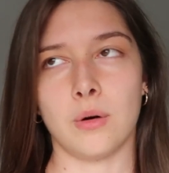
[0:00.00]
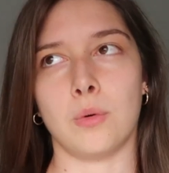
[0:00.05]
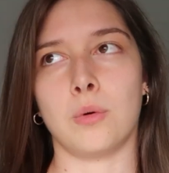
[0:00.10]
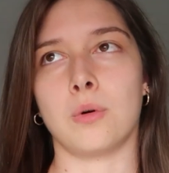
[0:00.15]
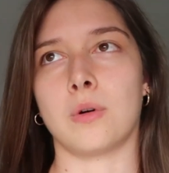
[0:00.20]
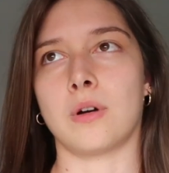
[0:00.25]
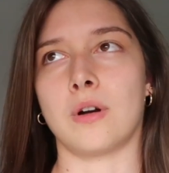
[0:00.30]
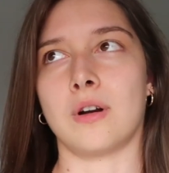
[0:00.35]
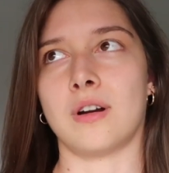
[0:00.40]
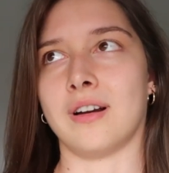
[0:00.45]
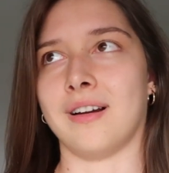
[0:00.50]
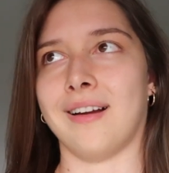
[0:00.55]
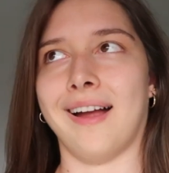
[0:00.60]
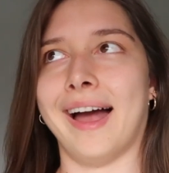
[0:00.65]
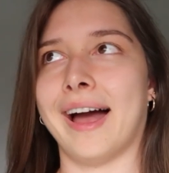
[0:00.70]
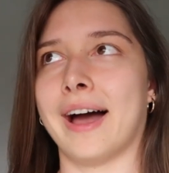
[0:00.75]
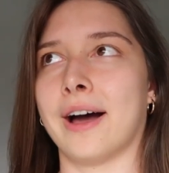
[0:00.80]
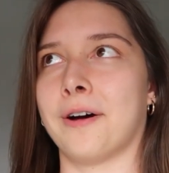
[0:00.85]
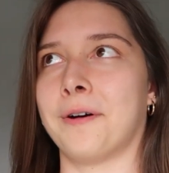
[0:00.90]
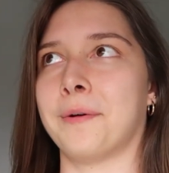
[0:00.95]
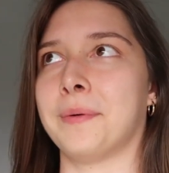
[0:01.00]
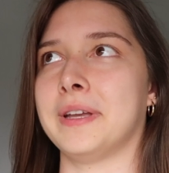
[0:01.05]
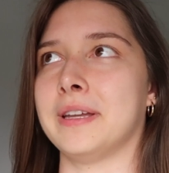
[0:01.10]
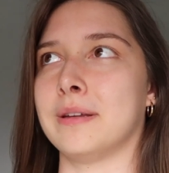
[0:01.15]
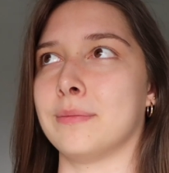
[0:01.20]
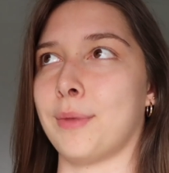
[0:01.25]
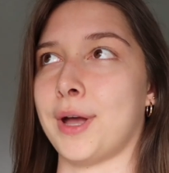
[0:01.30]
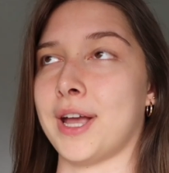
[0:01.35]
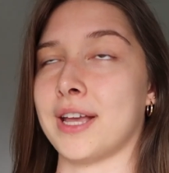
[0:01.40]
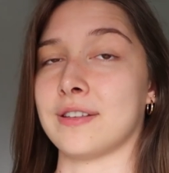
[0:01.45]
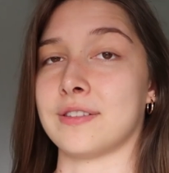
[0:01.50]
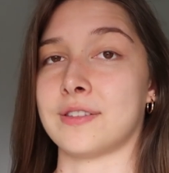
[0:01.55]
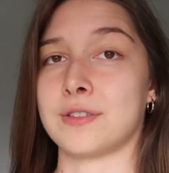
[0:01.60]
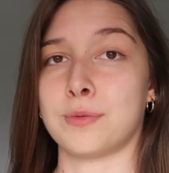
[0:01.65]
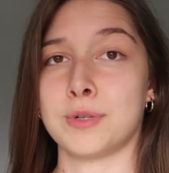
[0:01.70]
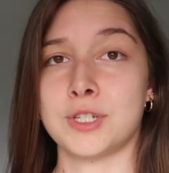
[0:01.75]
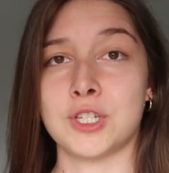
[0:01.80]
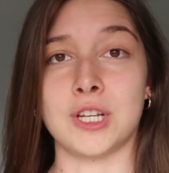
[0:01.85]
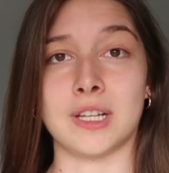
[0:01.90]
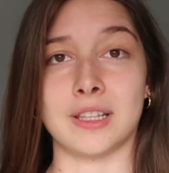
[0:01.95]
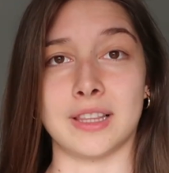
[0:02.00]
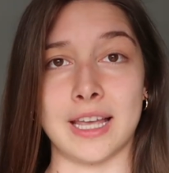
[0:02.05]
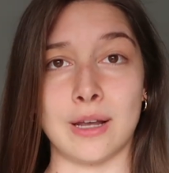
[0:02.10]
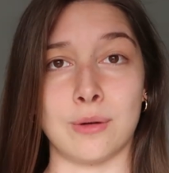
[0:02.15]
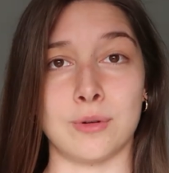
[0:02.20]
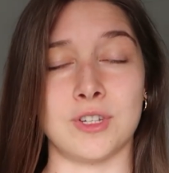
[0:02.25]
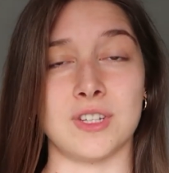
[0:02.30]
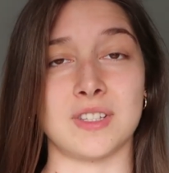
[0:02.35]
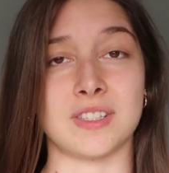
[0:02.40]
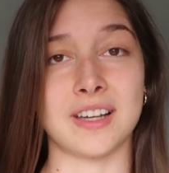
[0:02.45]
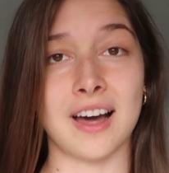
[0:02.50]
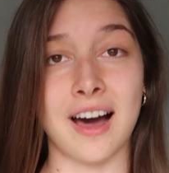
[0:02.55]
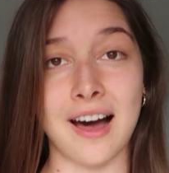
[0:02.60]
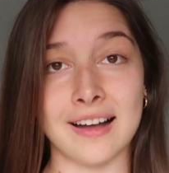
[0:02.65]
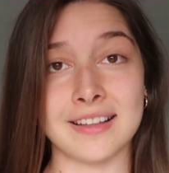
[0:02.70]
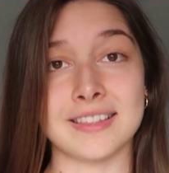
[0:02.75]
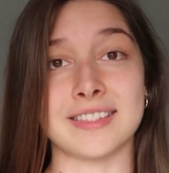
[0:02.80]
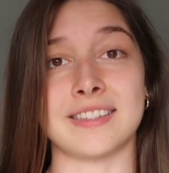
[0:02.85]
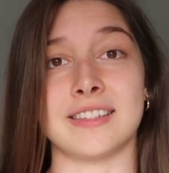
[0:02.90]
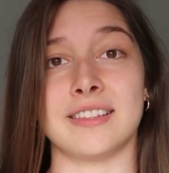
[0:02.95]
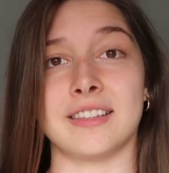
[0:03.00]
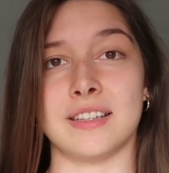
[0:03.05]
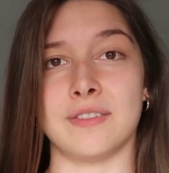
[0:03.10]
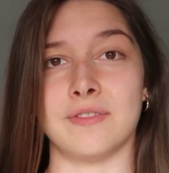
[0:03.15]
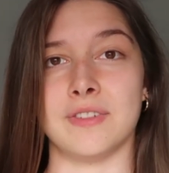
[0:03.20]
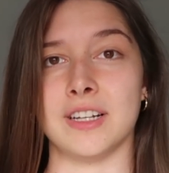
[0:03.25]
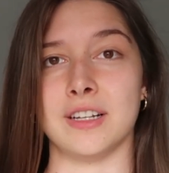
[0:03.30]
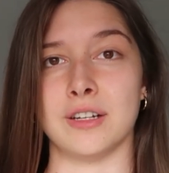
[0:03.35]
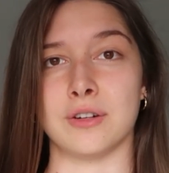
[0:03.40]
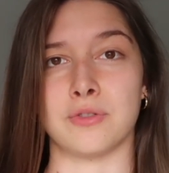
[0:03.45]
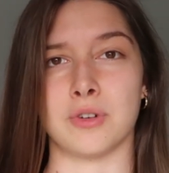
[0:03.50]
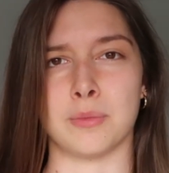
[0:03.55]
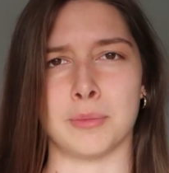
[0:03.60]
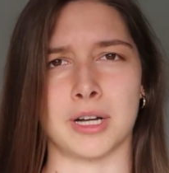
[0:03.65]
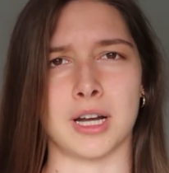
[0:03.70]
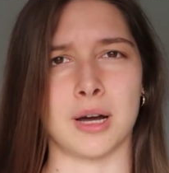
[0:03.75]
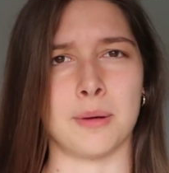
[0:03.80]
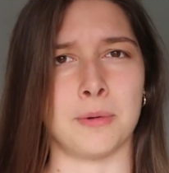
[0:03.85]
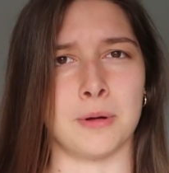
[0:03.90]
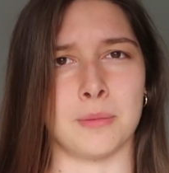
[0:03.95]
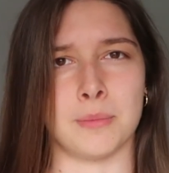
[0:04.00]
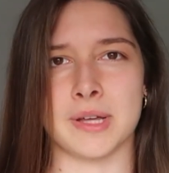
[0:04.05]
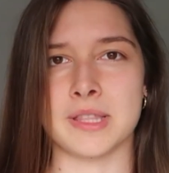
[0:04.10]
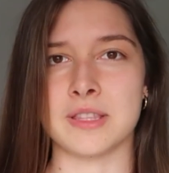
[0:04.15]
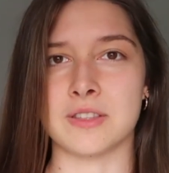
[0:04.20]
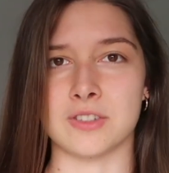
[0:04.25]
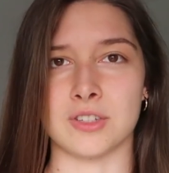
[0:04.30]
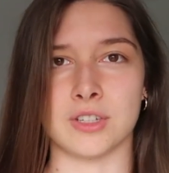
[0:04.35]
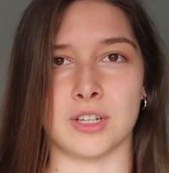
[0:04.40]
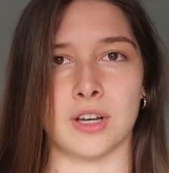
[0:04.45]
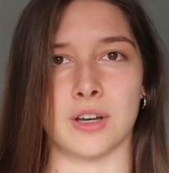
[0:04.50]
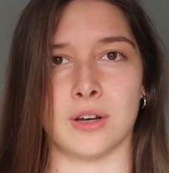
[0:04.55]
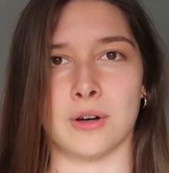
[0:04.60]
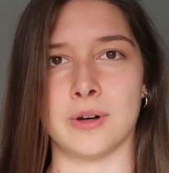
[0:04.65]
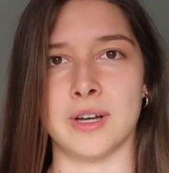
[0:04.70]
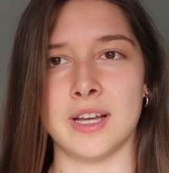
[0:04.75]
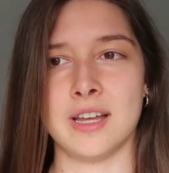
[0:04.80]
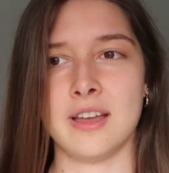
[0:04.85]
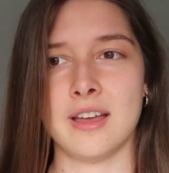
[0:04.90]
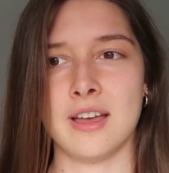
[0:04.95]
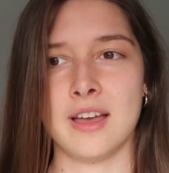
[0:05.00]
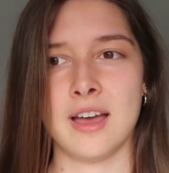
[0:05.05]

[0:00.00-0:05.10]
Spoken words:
Or how in my switching languages constantly video from a couple months ago,